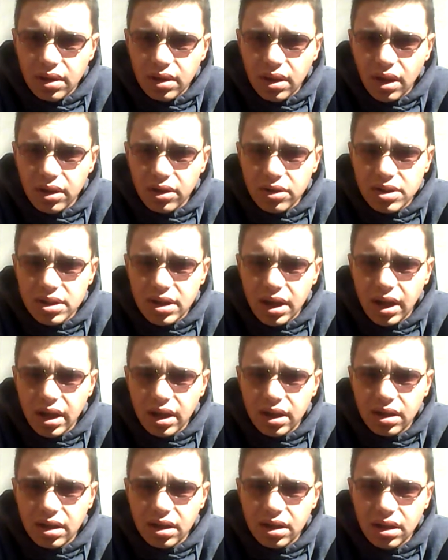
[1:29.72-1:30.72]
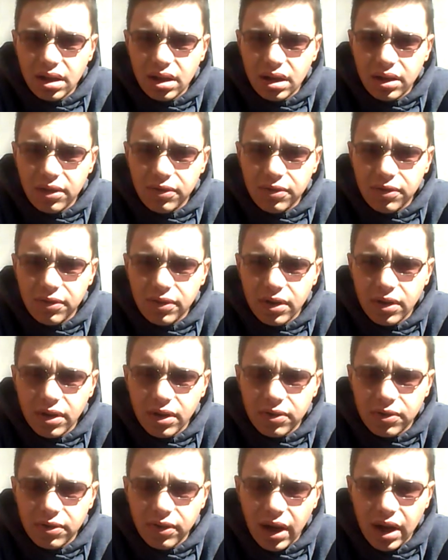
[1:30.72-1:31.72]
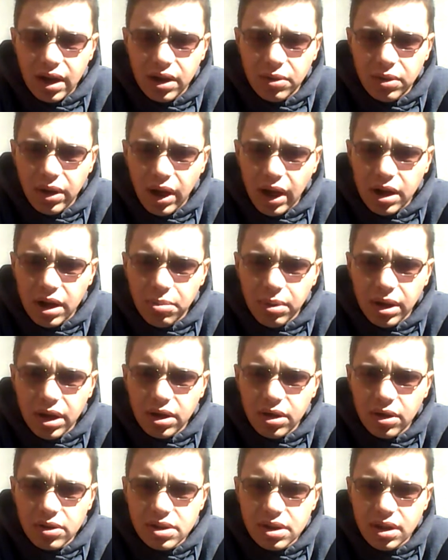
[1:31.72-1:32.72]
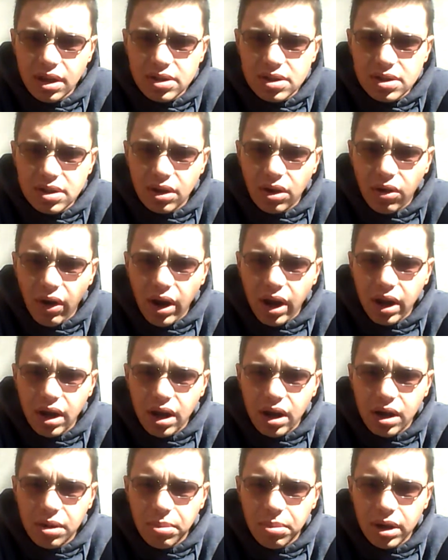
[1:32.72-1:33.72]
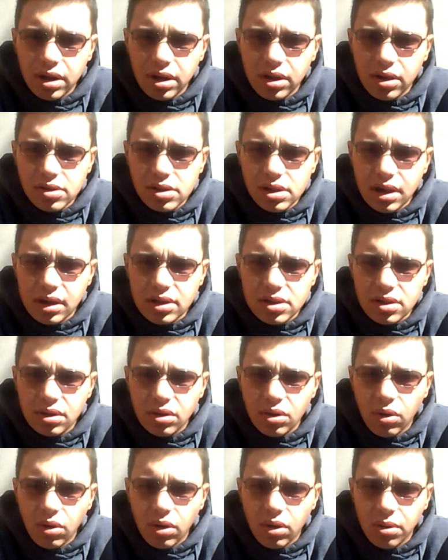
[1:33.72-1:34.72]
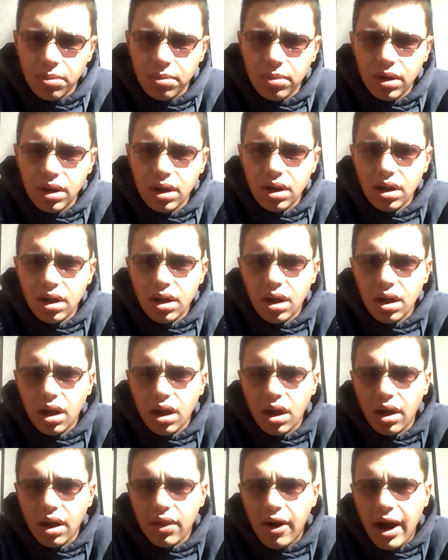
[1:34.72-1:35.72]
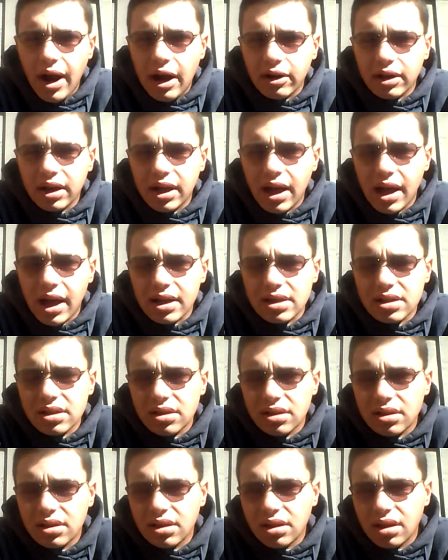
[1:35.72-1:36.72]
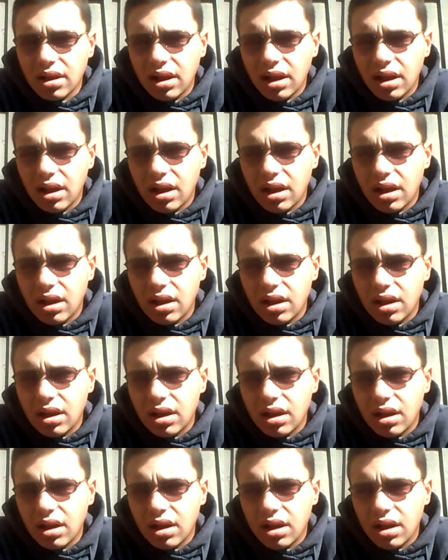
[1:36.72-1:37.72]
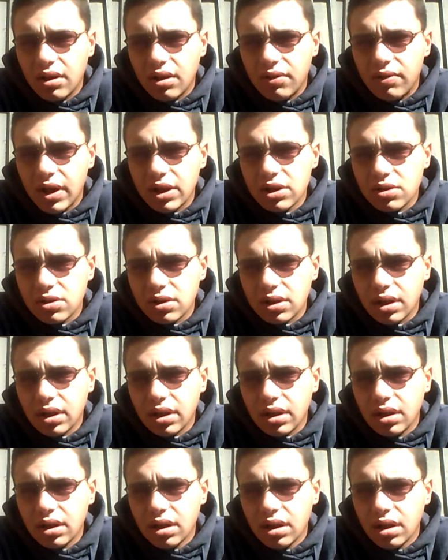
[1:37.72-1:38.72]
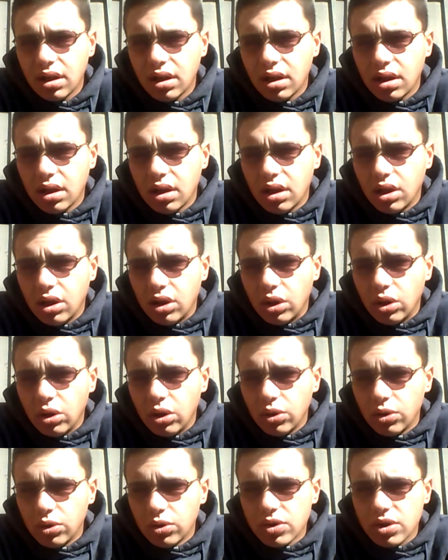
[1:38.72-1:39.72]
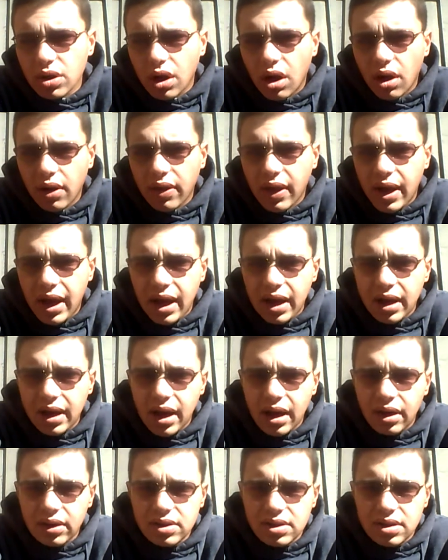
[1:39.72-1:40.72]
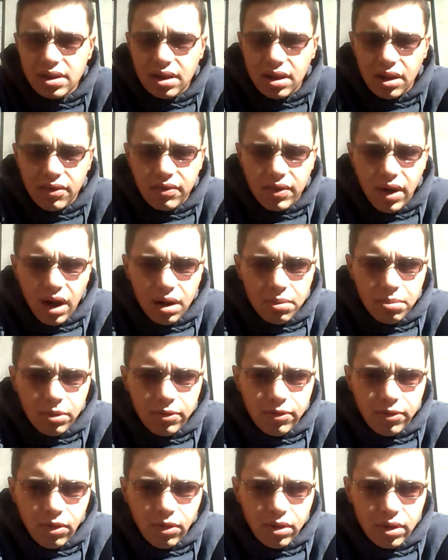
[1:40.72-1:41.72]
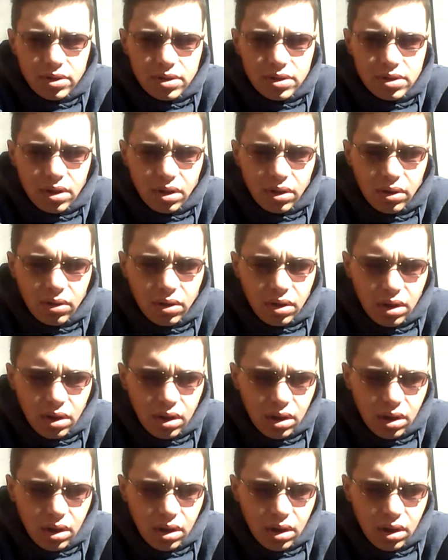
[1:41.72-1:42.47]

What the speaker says: they understand if anybody goes against the grain, anybody goes against the norm, they're outcasts and eventually lose all the handouts that they've gotten before. So